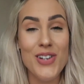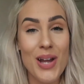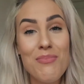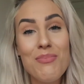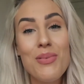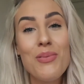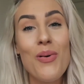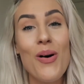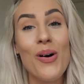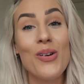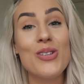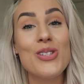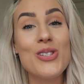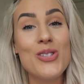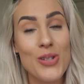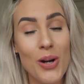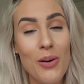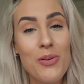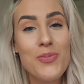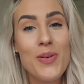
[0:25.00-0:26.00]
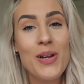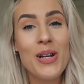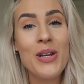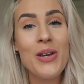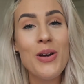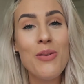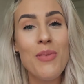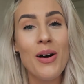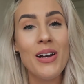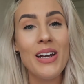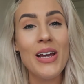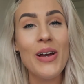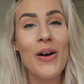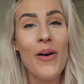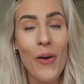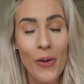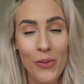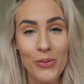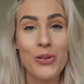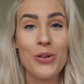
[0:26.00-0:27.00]
Number 1, stop spending your money
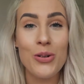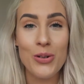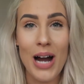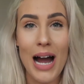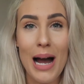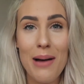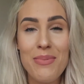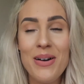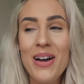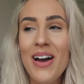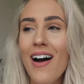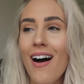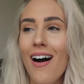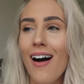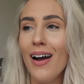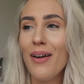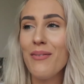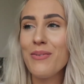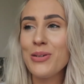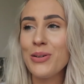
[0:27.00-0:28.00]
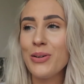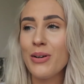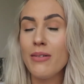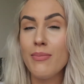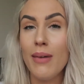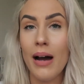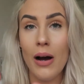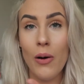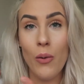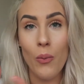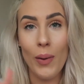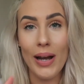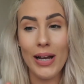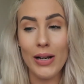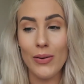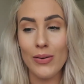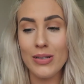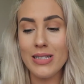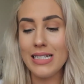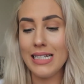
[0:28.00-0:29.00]
on crap. I'm talking about
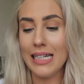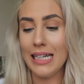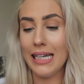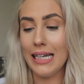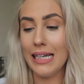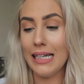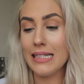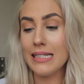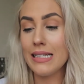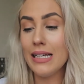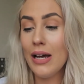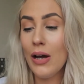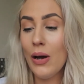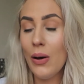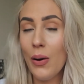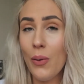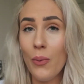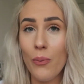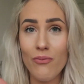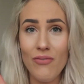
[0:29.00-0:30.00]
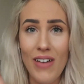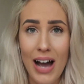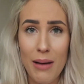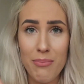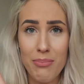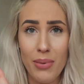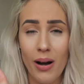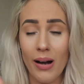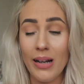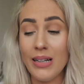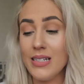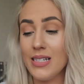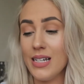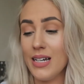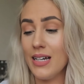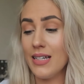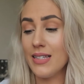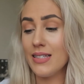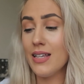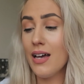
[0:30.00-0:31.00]
weight loss teas, fat
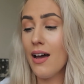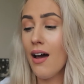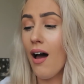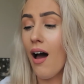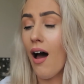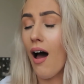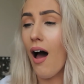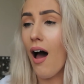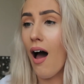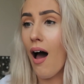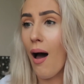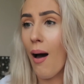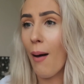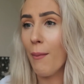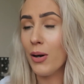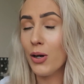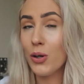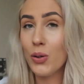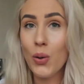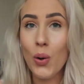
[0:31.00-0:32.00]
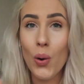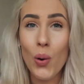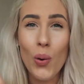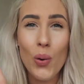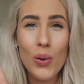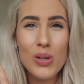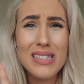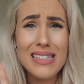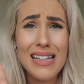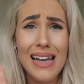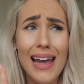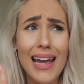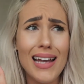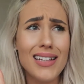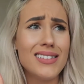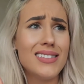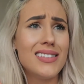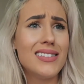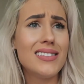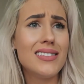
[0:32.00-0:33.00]
binders,
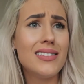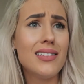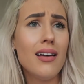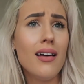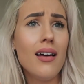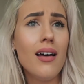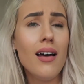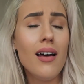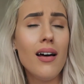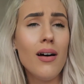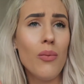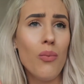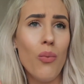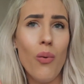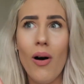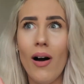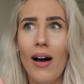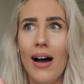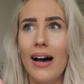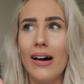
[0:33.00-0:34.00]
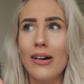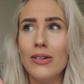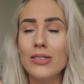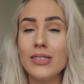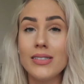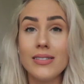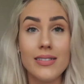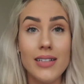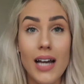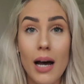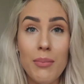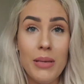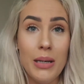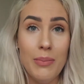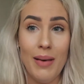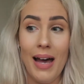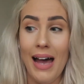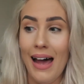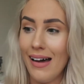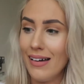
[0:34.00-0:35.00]
corsets, what else? Gummy
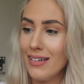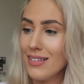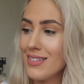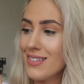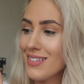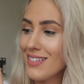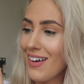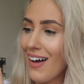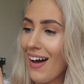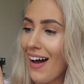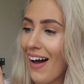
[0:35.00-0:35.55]
bears,